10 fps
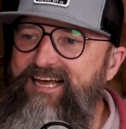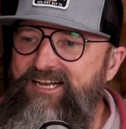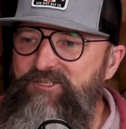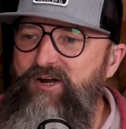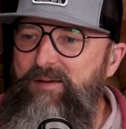
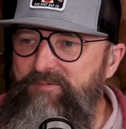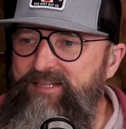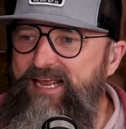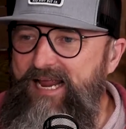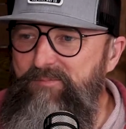not dropping
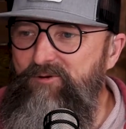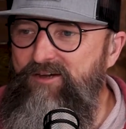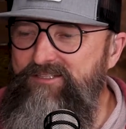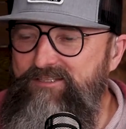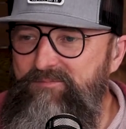the hammer
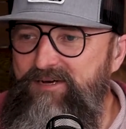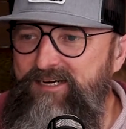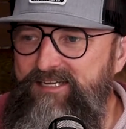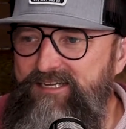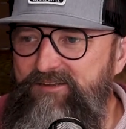on
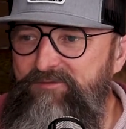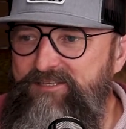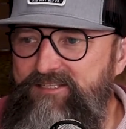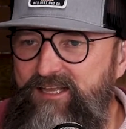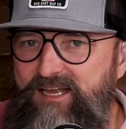somebody if
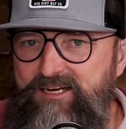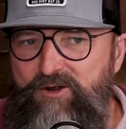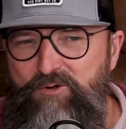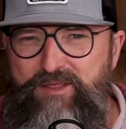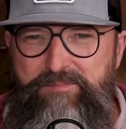it's like,
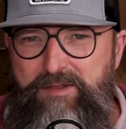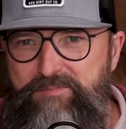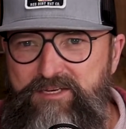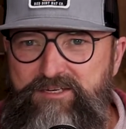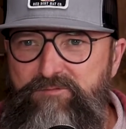oh, that may
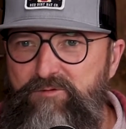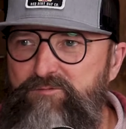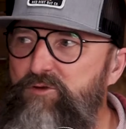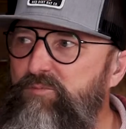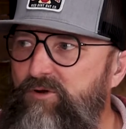be a different
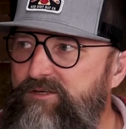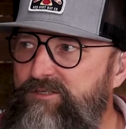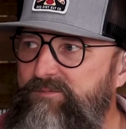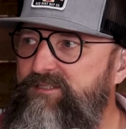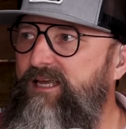viewpoint or
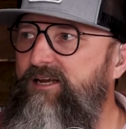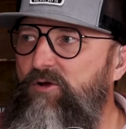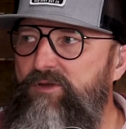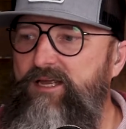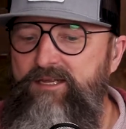something. It's like,
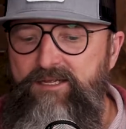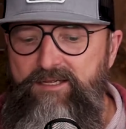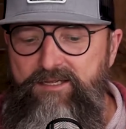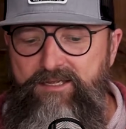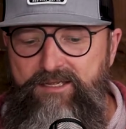okay,
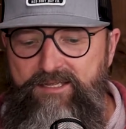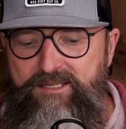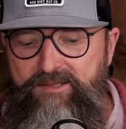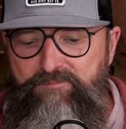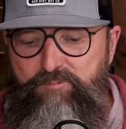
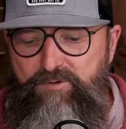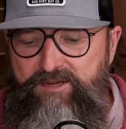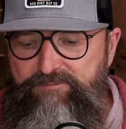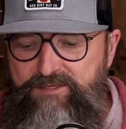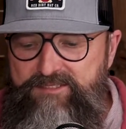
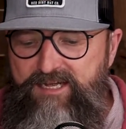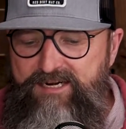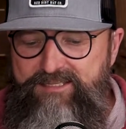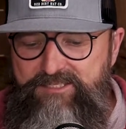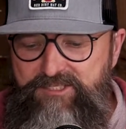if it's
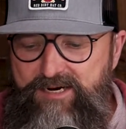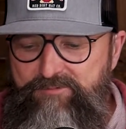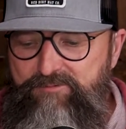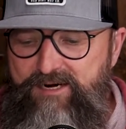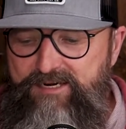not in this
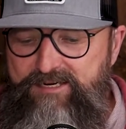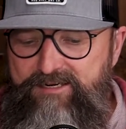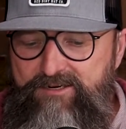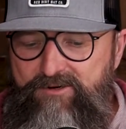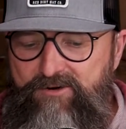chapter right
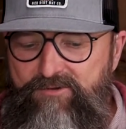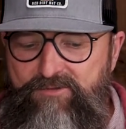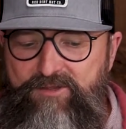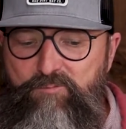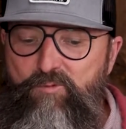here,
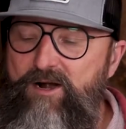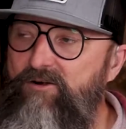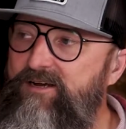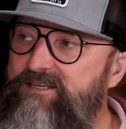then where